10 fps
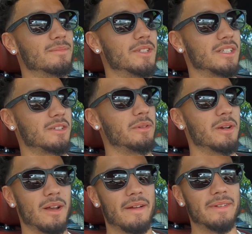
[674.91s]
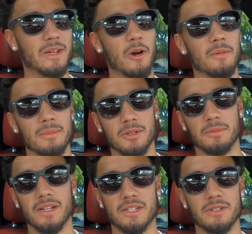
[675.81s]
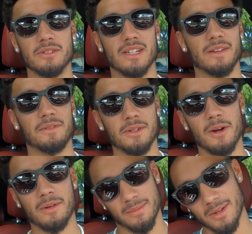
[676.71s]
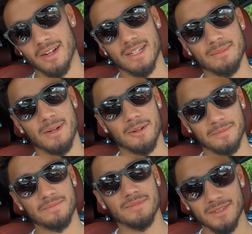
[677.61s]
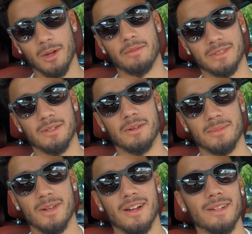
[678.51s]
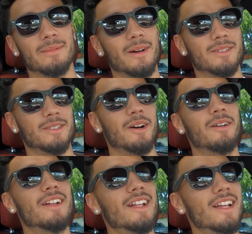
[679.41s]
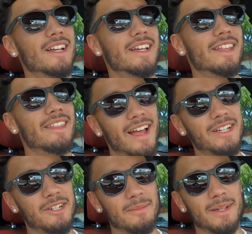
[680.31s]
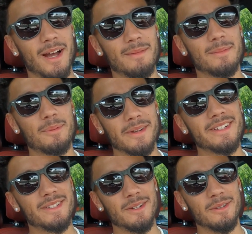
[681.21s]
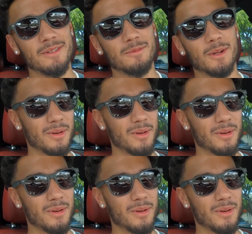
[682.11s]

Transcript: just so we don't have any overboost issues. And if you know what I'm talking about, you obviously know what I'm talking about. So that should be coming pretty soon.